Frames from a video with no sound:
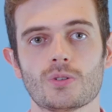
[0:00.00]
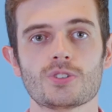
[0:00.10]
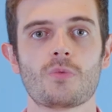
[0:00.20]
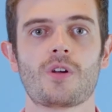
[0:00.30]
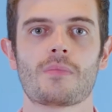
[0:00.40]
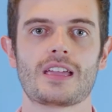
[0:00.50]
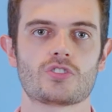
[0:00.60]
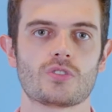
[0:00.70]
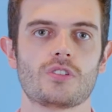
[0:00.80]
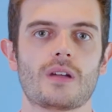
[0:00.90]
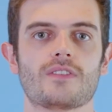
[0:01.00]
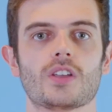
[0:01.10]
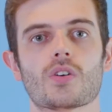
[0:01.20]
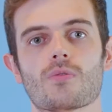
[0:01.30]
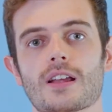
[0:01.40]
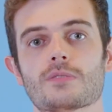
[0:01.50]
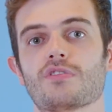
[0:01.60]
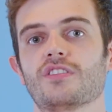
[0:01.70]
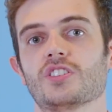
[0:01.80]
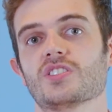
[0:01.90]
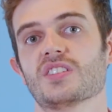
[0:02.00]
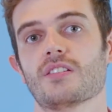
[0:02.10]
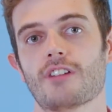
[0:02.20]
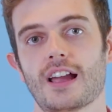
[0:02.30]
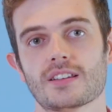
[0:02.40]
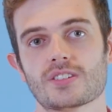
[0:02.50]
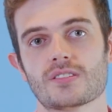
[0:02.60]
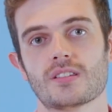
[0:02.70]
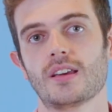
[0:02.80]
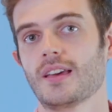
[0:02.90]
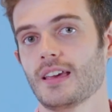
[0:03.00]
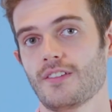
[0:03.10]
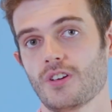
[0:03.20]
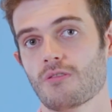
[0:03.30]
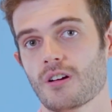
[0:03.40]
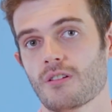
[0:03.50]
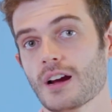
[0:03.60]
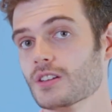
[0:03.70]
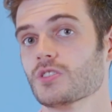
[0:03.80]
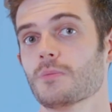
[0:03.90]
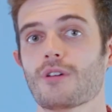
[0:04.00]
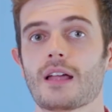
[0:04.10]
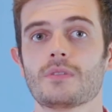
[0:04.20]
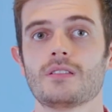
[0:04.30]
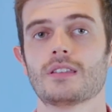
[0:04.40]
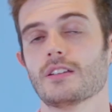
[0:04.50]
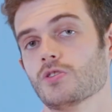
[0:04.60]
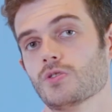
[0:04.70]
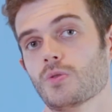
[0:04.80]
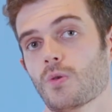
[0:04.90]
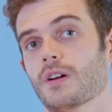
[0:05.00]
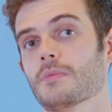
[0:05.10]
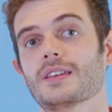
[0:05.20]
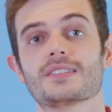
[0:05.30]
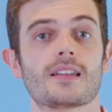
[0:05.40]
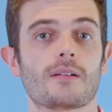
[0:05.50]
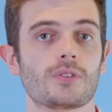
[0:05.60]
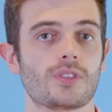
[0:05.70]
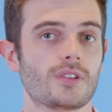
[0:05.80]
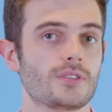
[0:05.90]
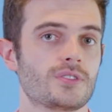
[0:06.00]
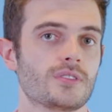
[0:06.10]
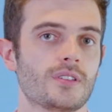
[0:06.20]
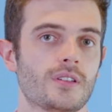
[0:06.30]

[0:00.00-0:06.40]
also want to make sure you have the correct privileges in Rex. If you're a Rex super admin, then you should already be set up with those.